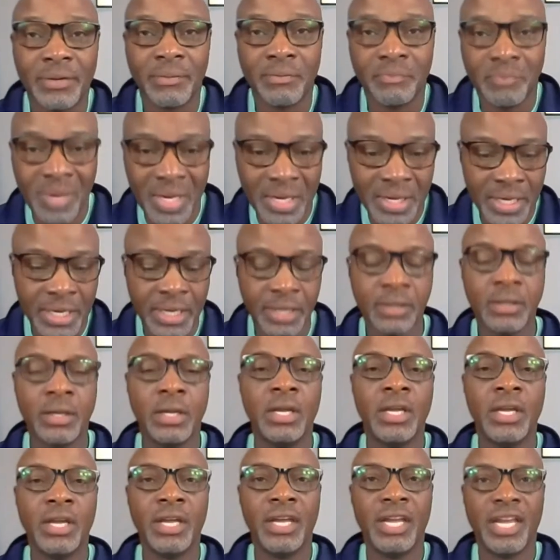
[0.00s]
meaning
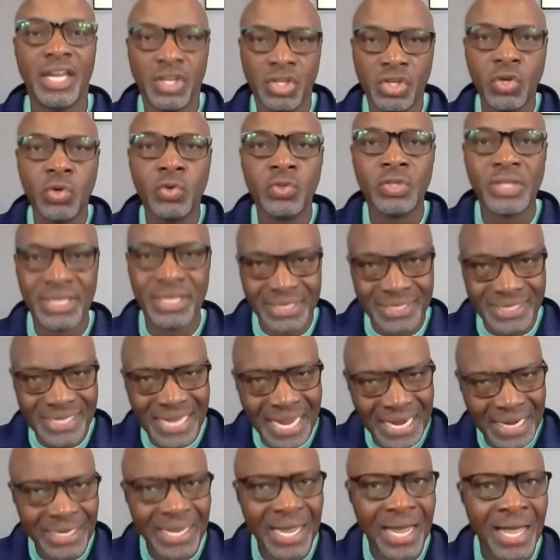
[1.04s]
it uses
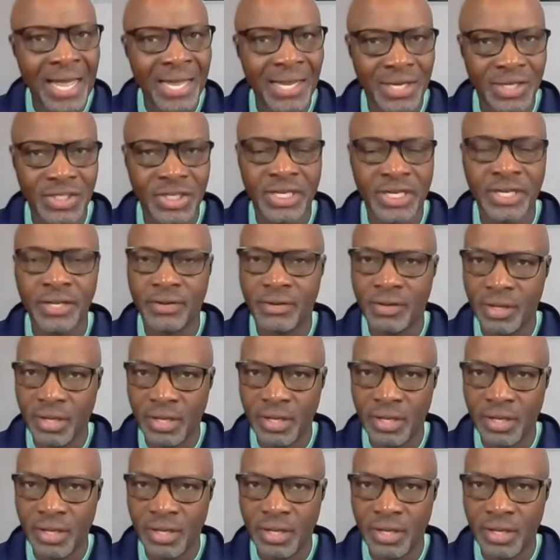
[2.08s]
psychology.